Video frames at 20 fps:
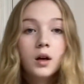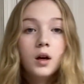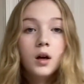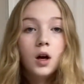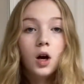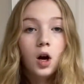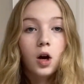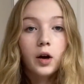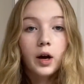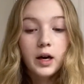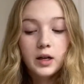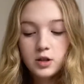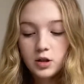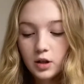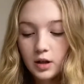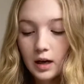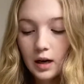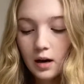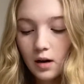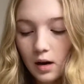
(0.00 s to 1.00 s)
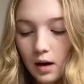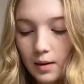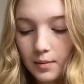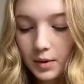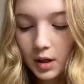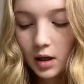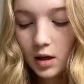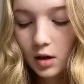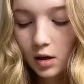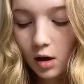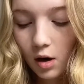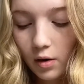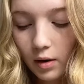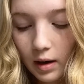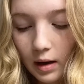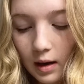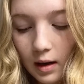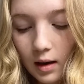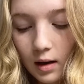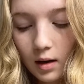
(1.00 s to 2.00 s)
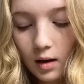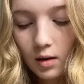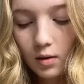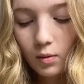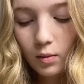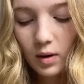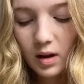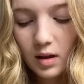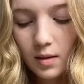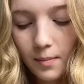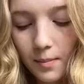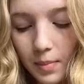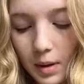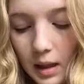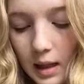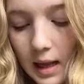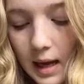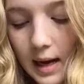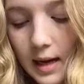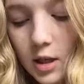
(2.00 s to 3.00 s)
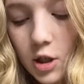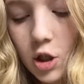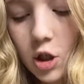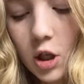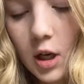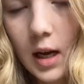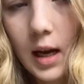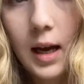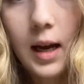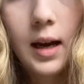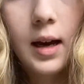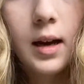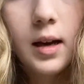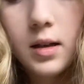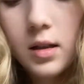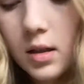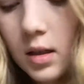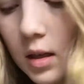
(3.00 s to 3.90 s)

Okay, so now I'm gonna go in with blush and